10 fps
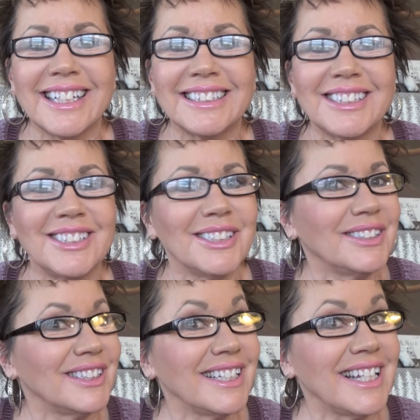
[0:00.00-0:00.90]
It's
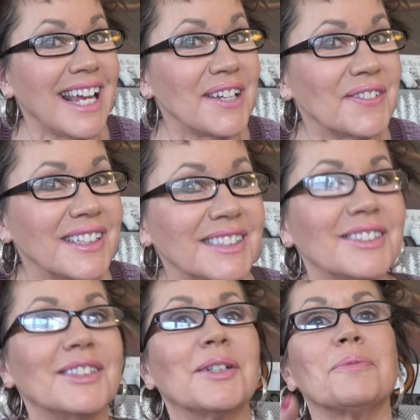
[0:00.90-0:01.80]
Susan
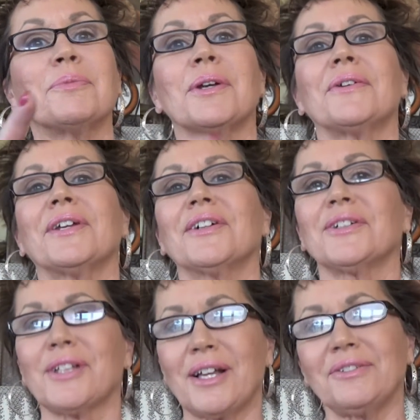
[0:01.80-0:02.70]
Davis, Prairie
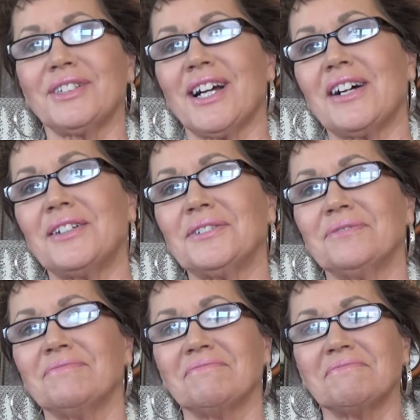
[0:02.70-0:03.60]
Girl Lifestyle.
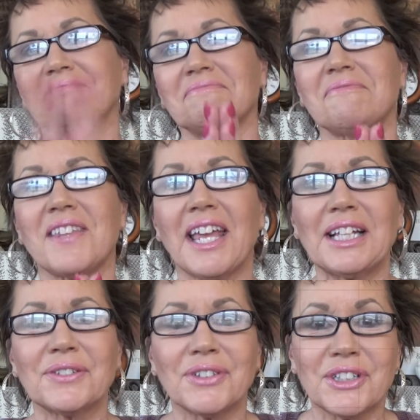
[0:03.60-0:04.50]

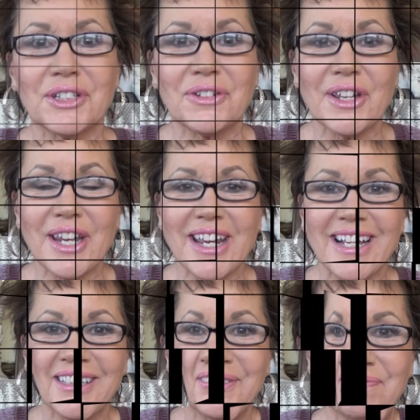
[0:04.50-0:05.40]
Thanks for tuning
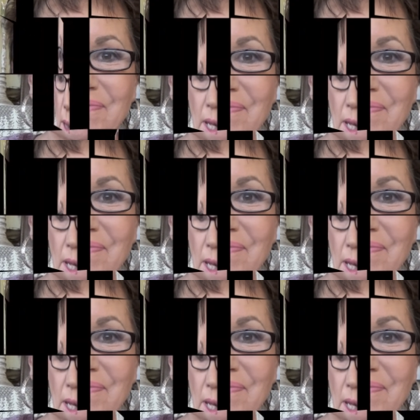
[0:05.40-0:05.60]
in.